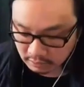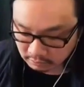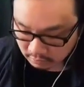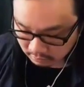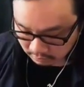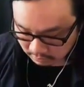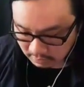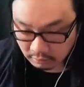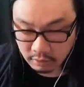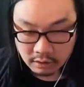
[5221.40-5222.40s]
answer,
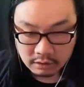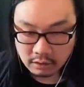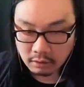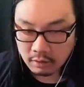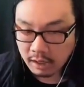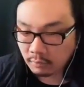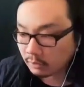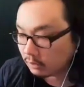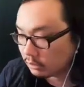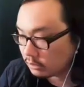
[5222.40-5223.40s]
Dalgona, so I
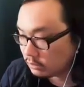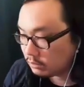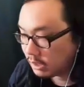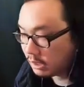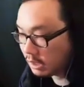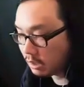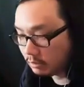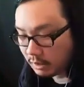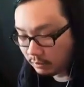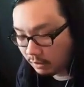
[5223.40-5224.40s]
will do that
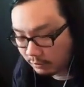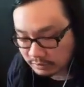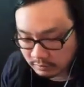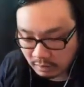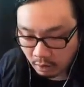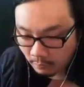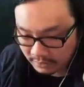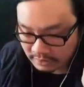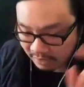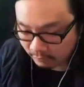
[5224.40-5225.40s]
now. I will always,
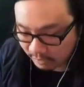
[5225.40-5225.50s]
always have a